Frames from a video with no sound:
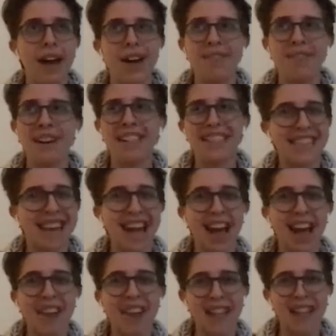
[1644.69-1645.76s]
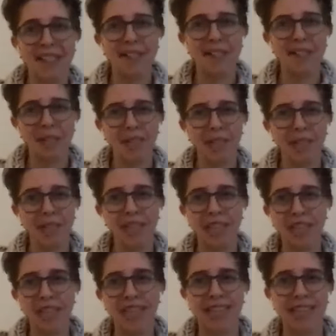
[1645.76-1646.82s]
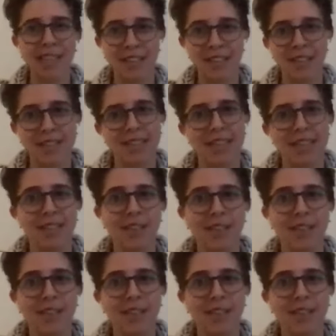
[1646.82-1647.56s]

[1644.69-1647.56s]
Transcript: I didn't have as much luck changing industries,